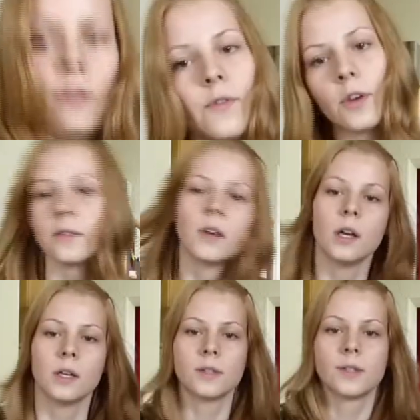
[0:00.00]
in the front.
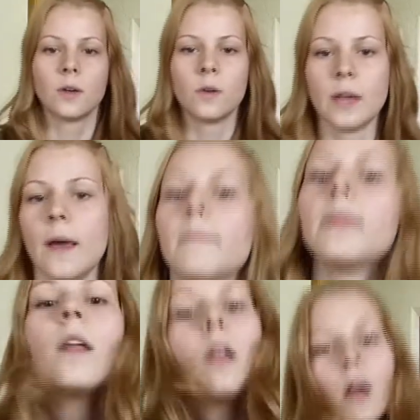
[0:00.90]
So yeah,
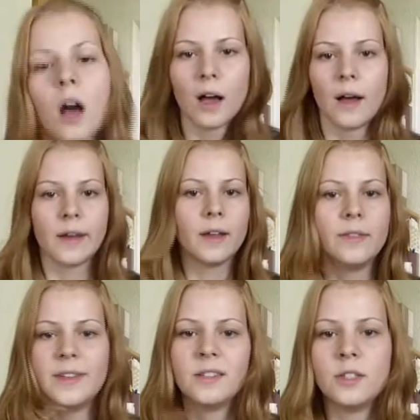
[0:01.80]

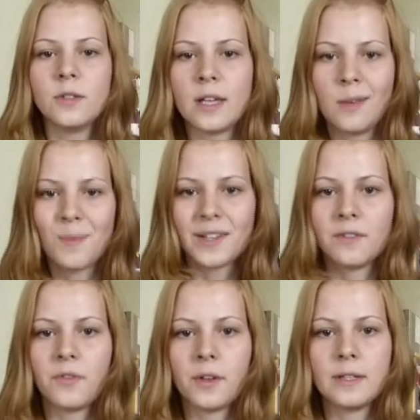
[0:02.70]
I didn't use any
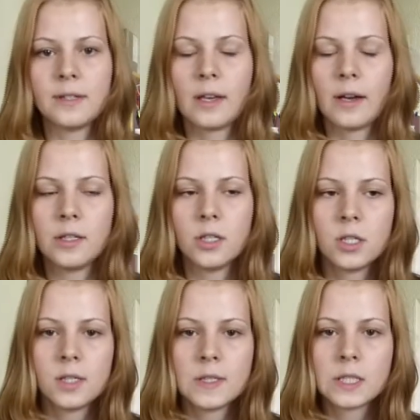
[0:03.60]
pattern for this. I
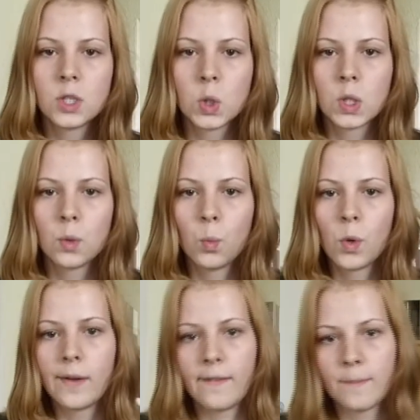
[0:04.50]
just took
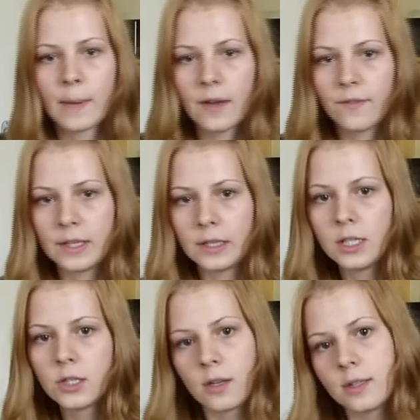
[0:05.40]
one of my fitting
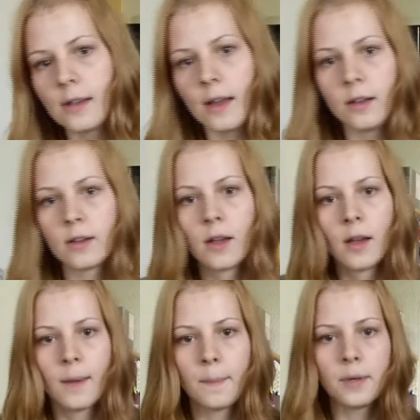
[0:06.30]
t-shirts and
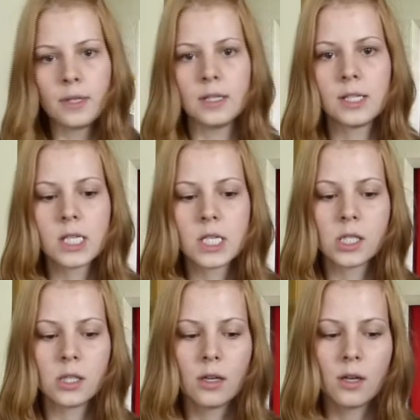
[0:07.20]
put it
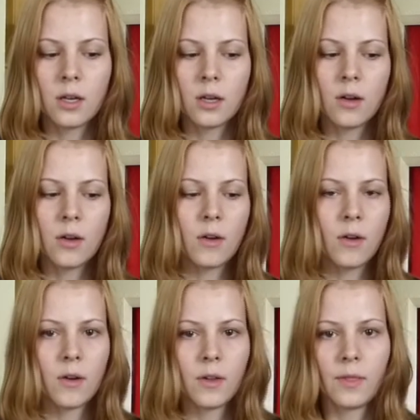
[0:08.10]

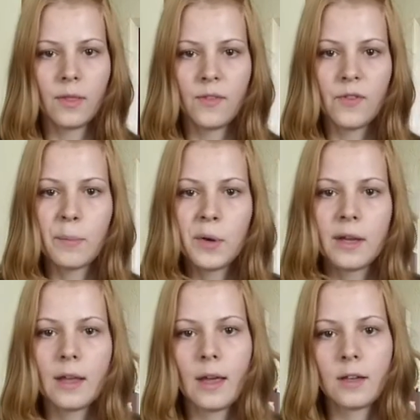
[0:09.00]
on the
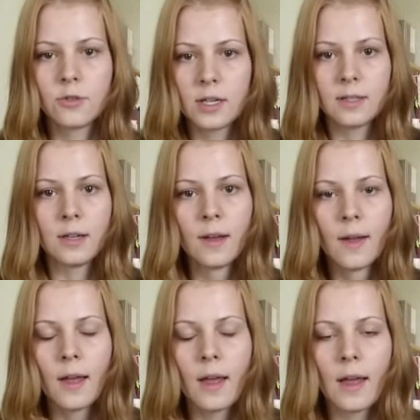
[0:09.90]
fabric and traced it,
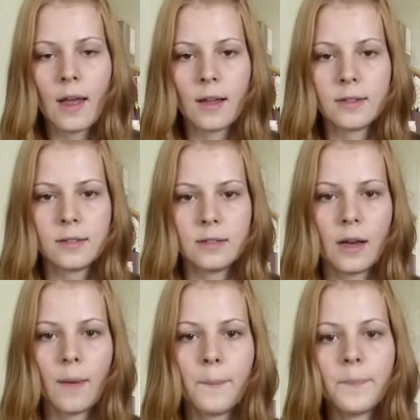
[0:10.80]
and
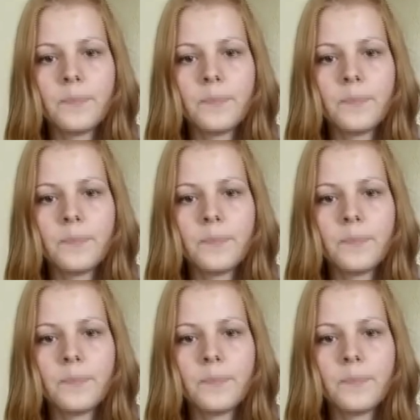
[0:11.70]
yeah.